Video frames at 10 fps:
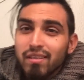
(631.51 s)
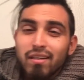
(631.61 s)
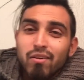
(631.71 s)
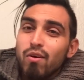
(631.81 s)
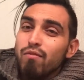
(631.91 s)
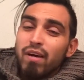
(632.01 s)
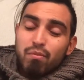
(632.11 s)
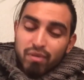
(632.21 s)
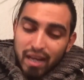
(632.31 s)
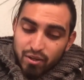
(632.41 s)
I don't know if I
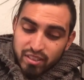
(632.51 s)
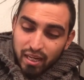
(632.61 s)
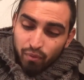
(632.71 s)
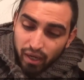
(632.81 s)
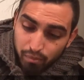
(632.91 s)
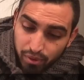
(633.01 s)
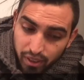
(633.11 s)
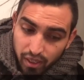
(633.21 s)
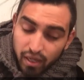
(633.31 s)
pronounced that right, but